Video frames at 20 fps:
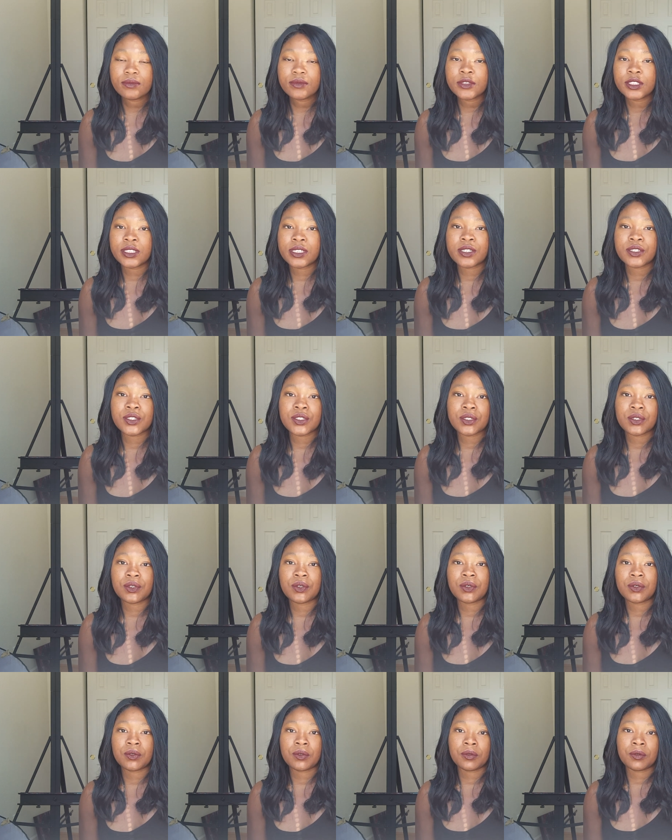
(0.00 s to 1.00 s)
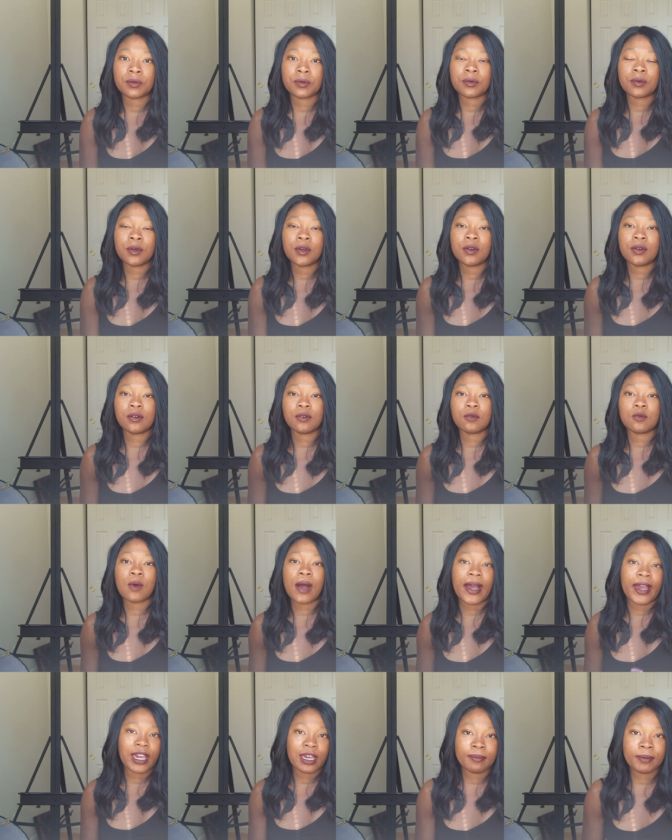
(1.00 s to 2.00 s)
into
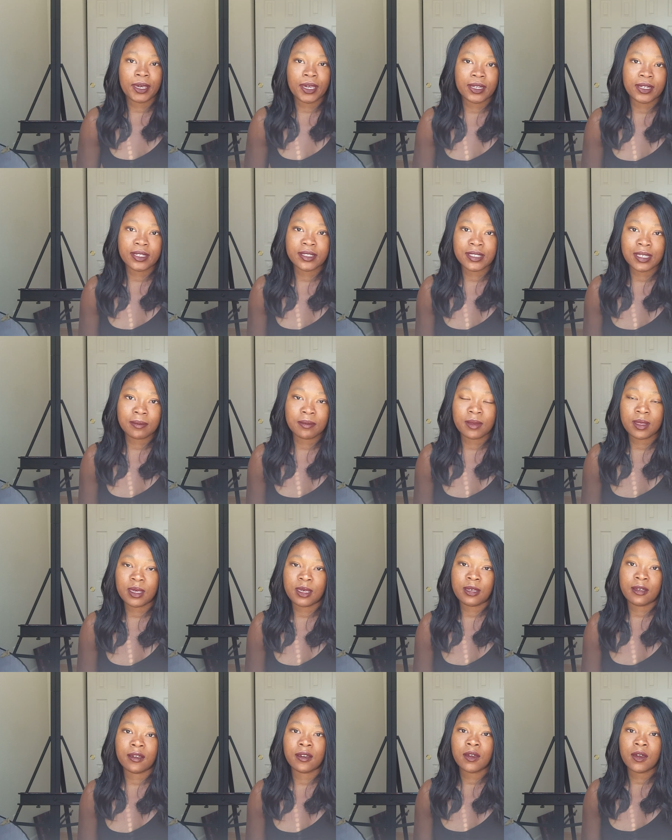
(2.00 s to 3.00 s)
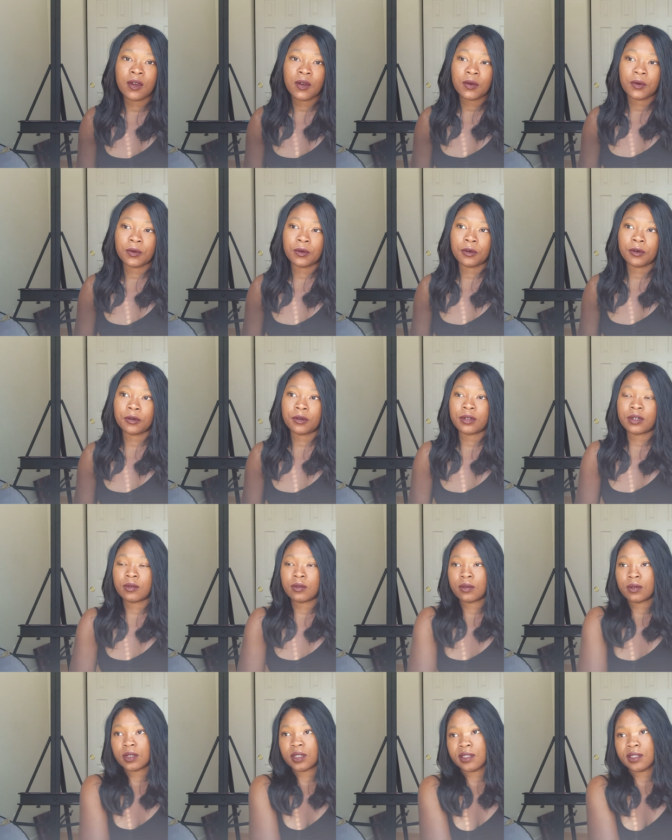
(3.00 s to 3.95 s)
why I painted something, or